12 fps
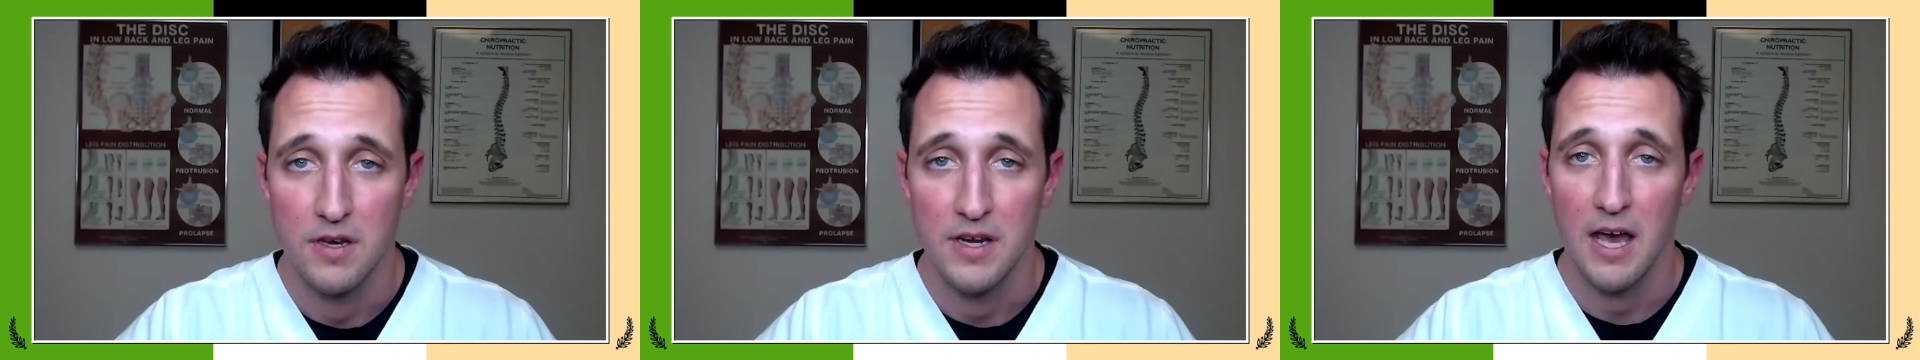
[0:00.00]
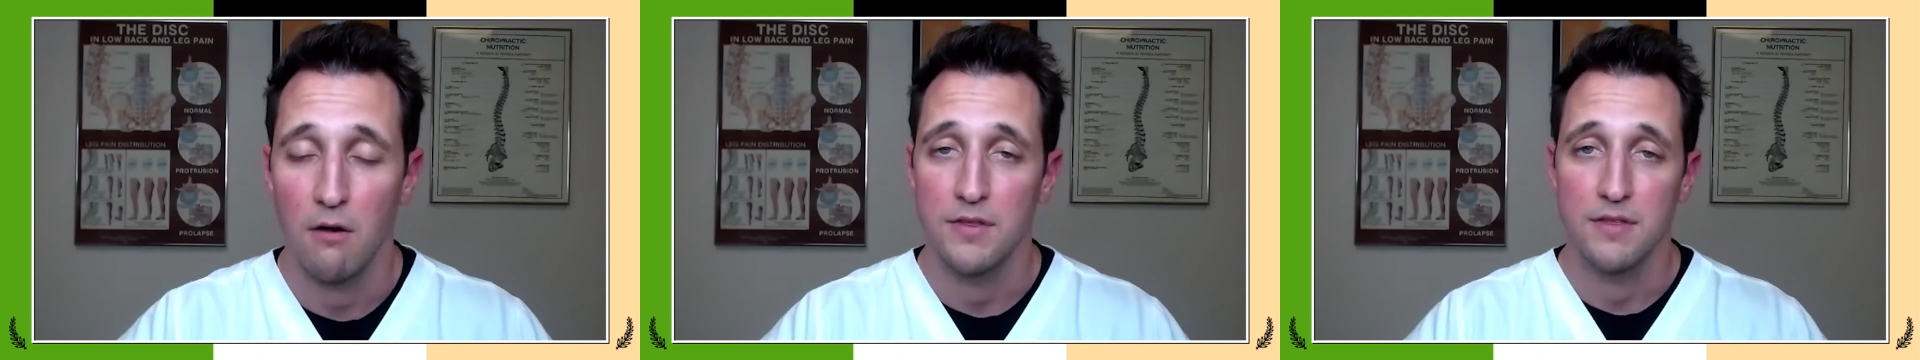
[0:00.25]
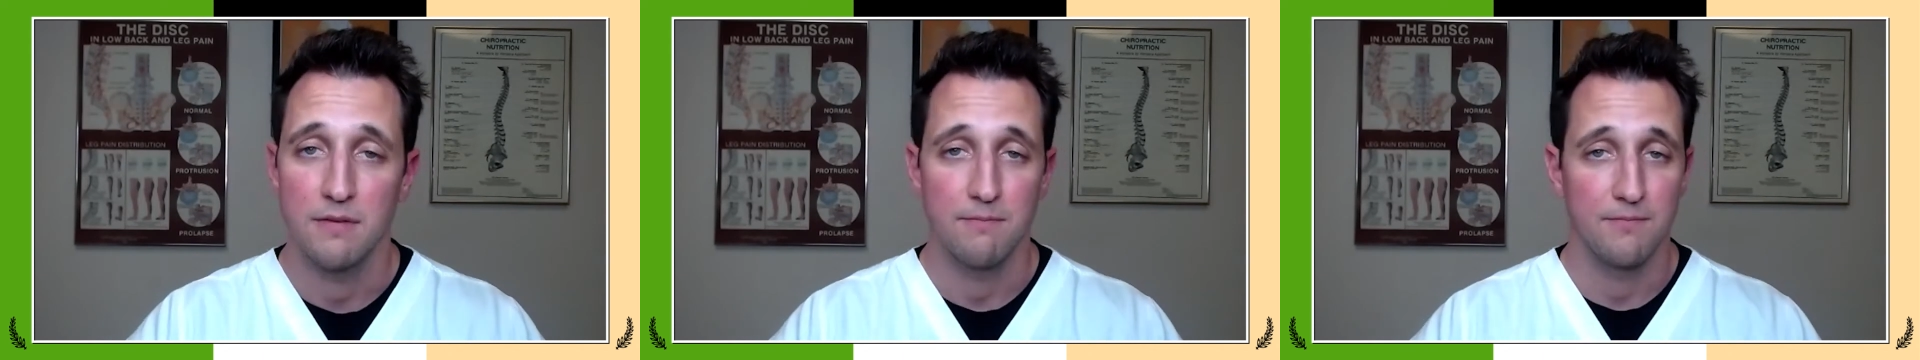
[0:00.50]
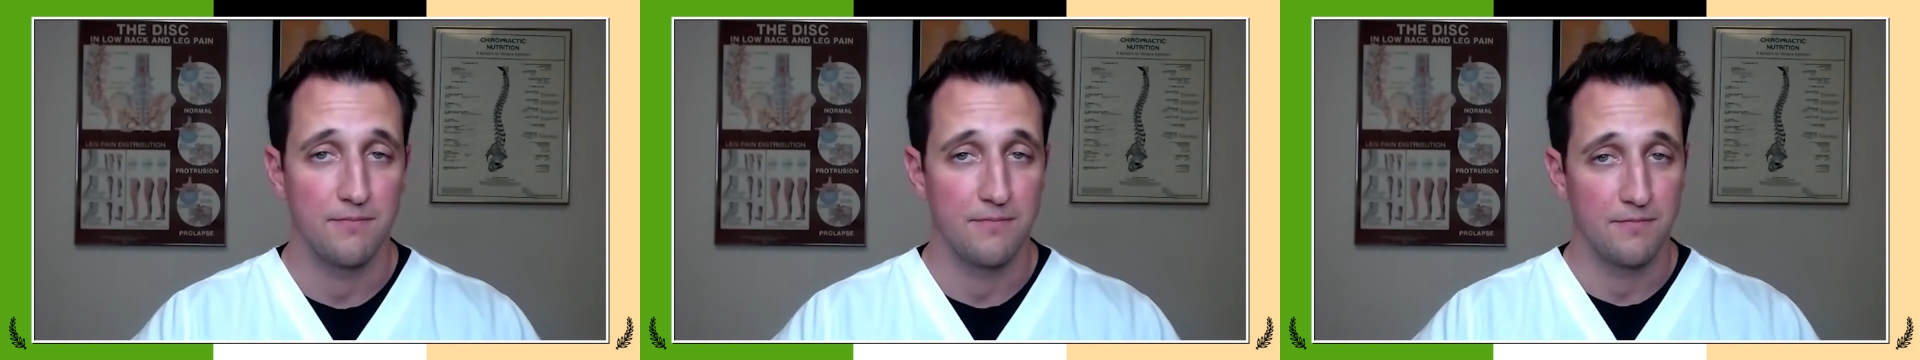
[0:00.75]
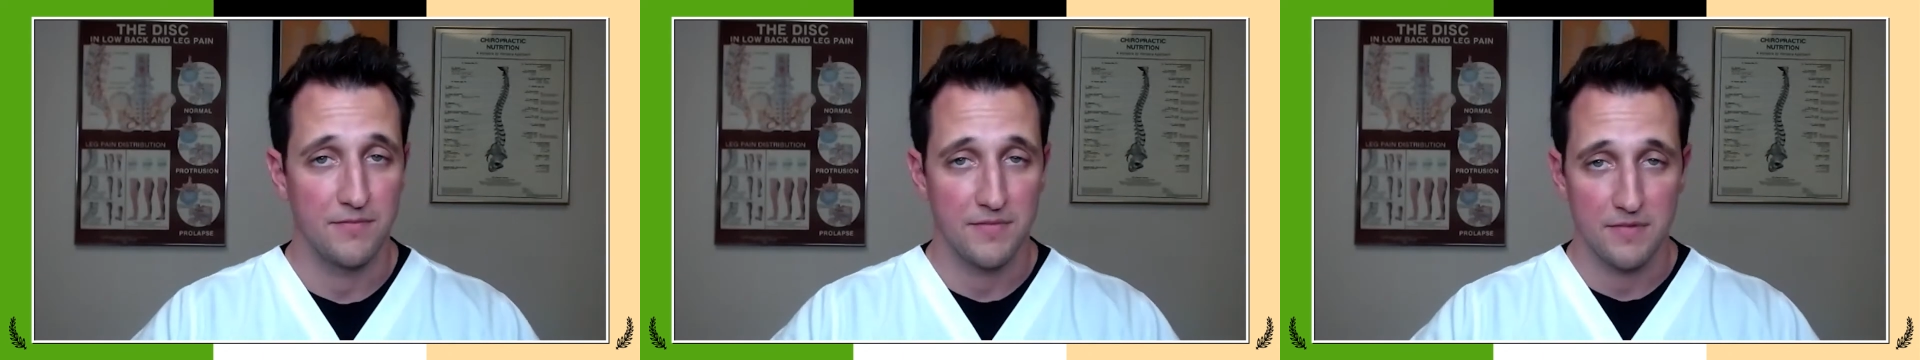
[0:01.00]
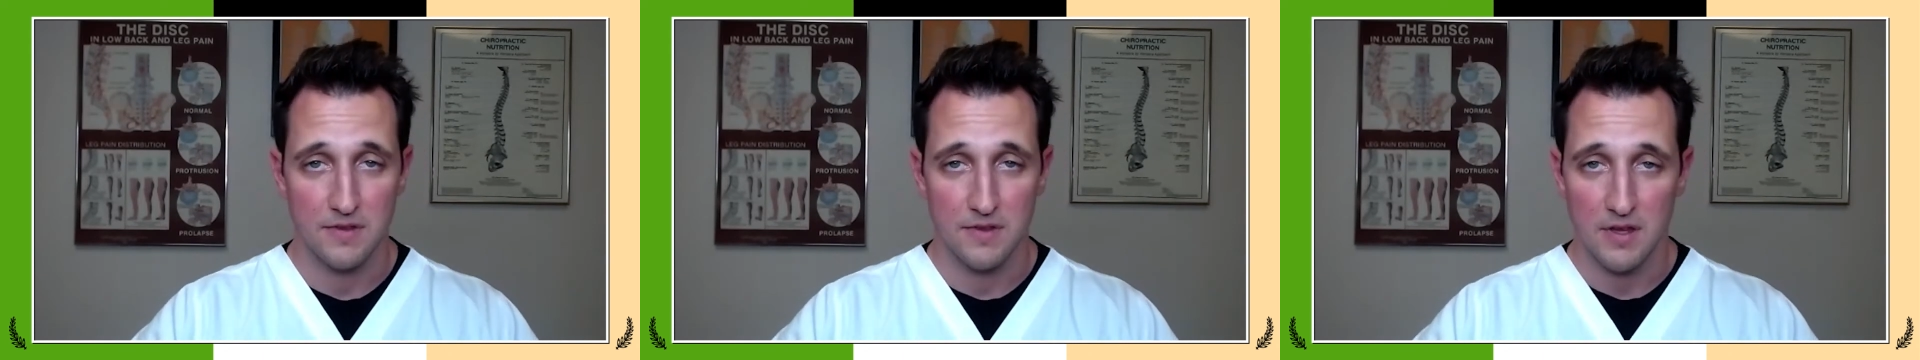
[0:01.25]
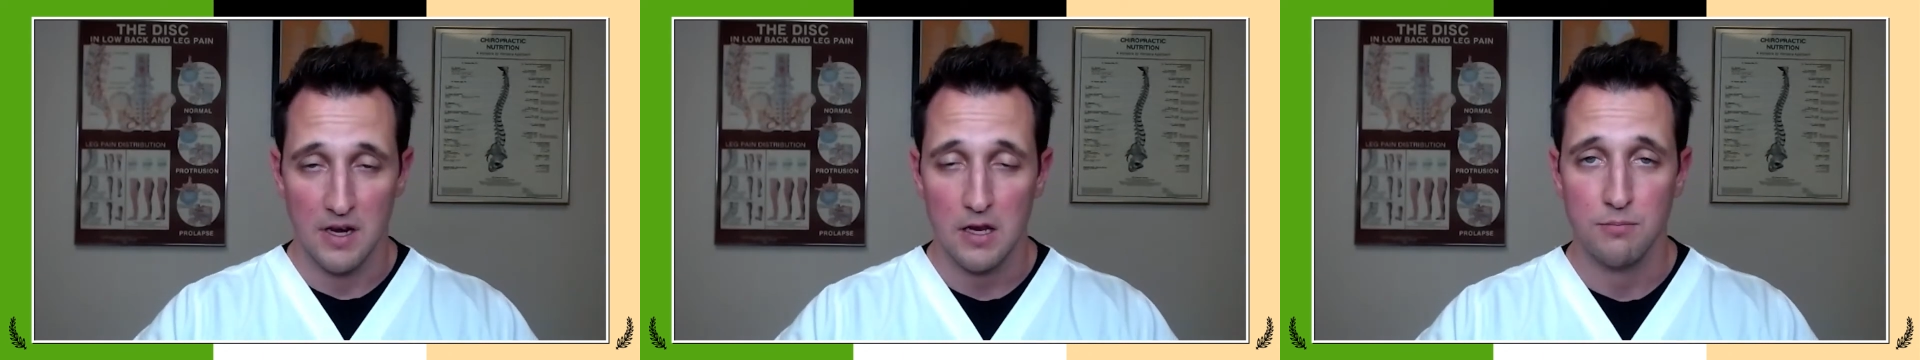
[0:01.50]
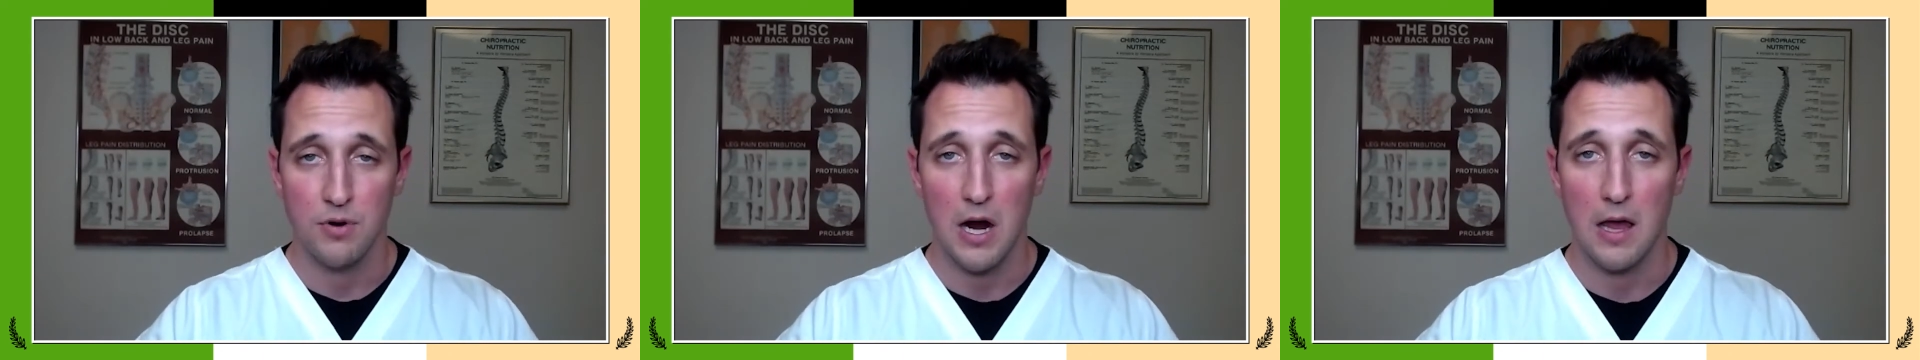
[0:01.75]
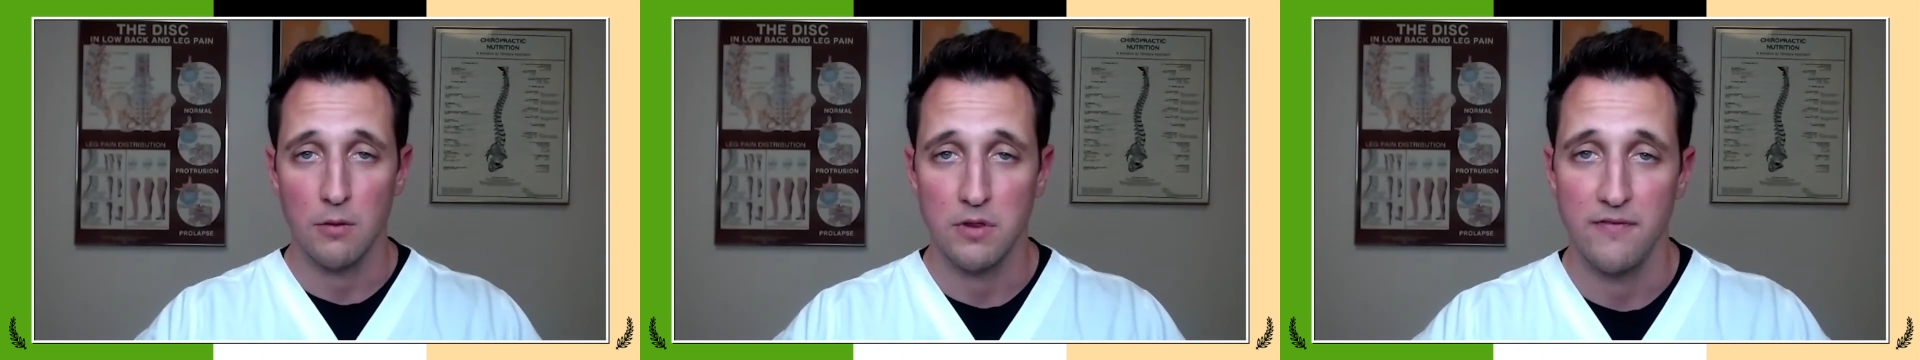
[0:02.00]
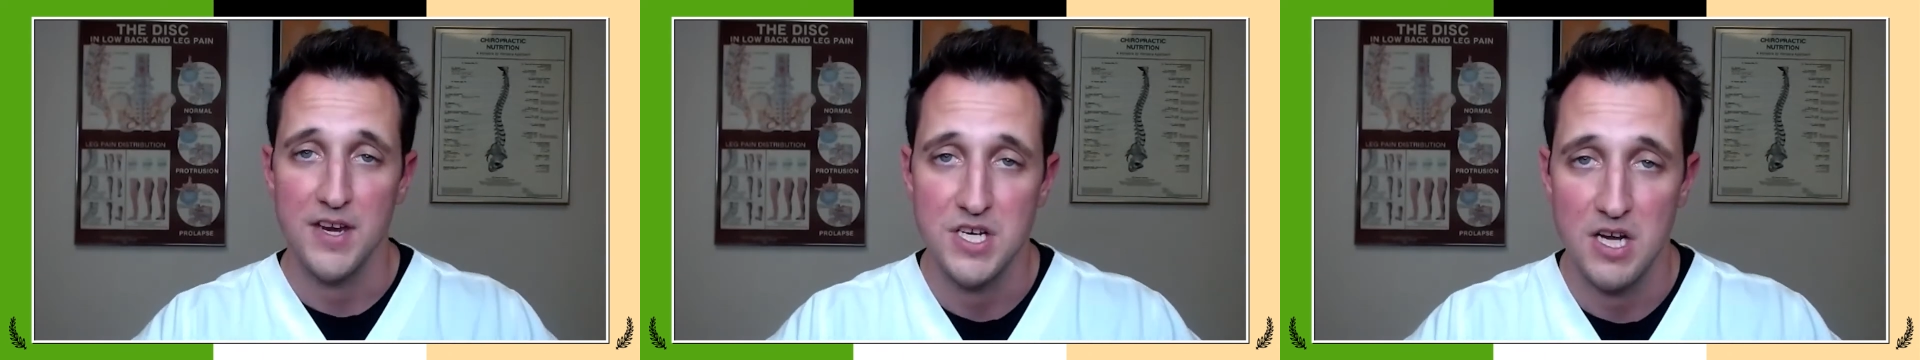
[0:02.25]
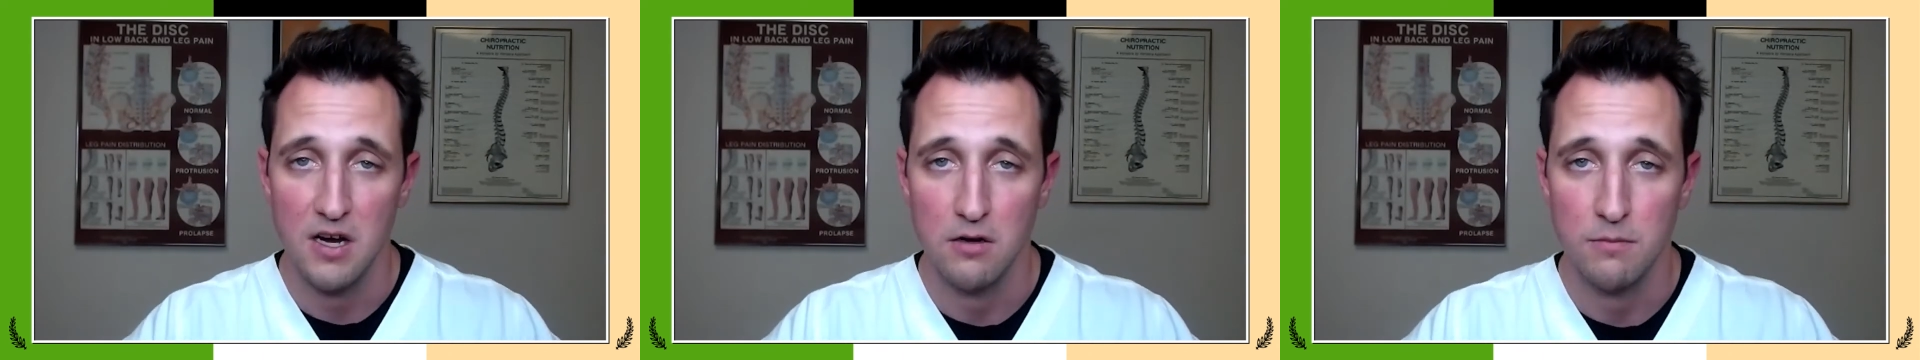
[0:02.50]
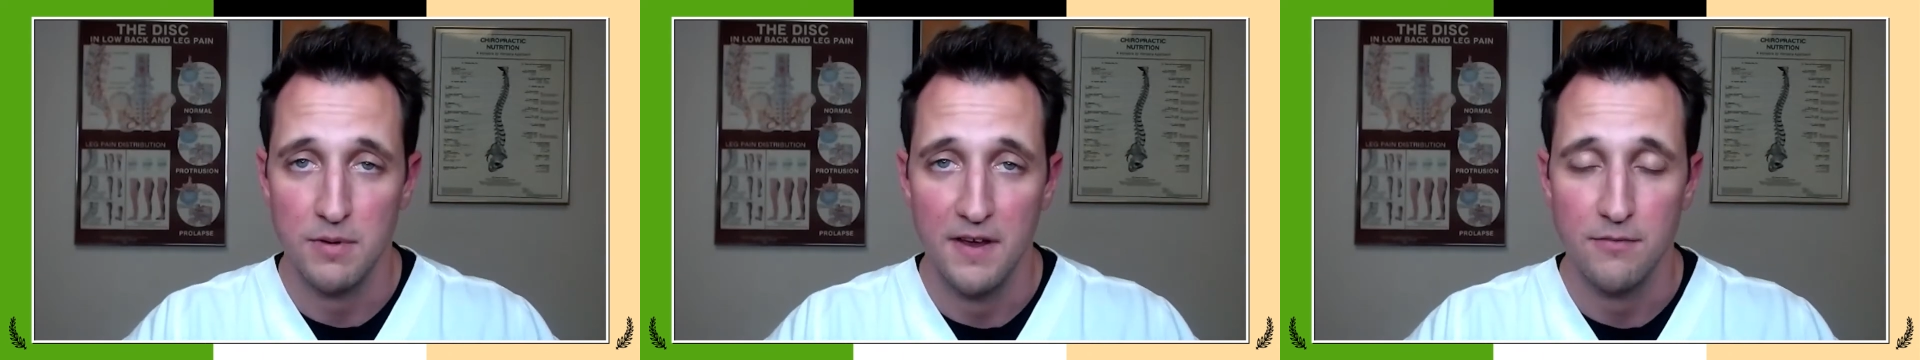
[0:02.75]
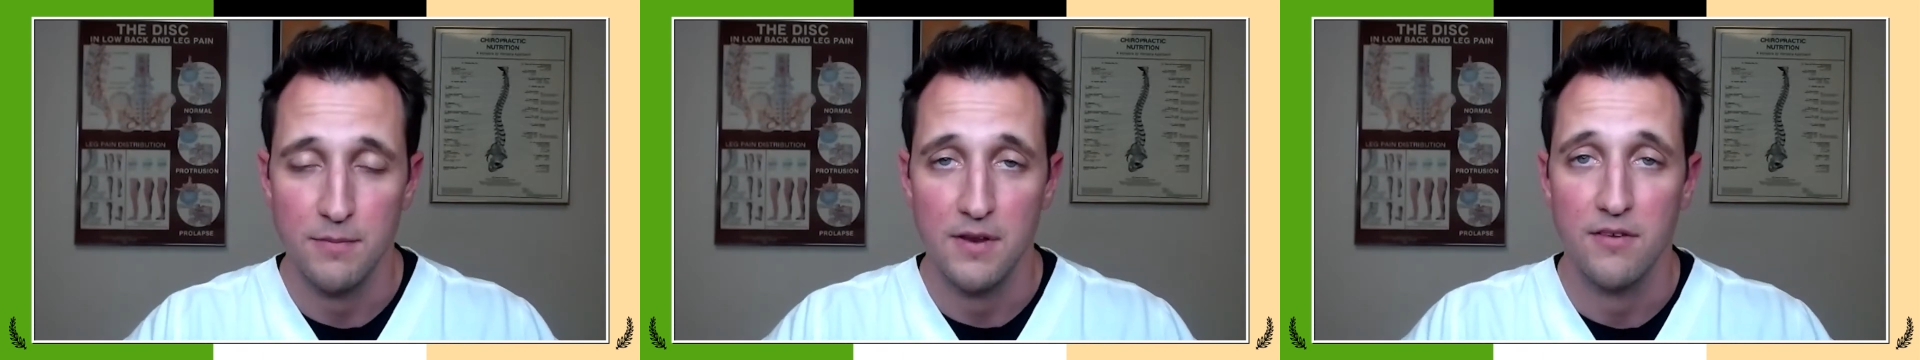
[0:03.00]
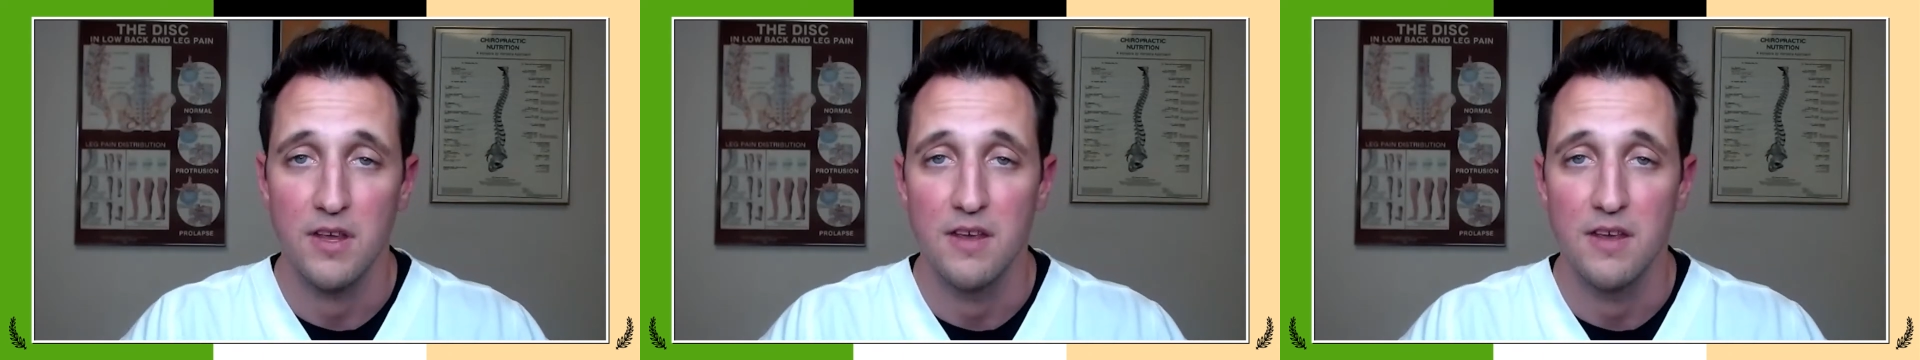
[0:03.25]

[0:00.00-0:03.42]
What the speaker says: Now, another problem with the vegetarian replacements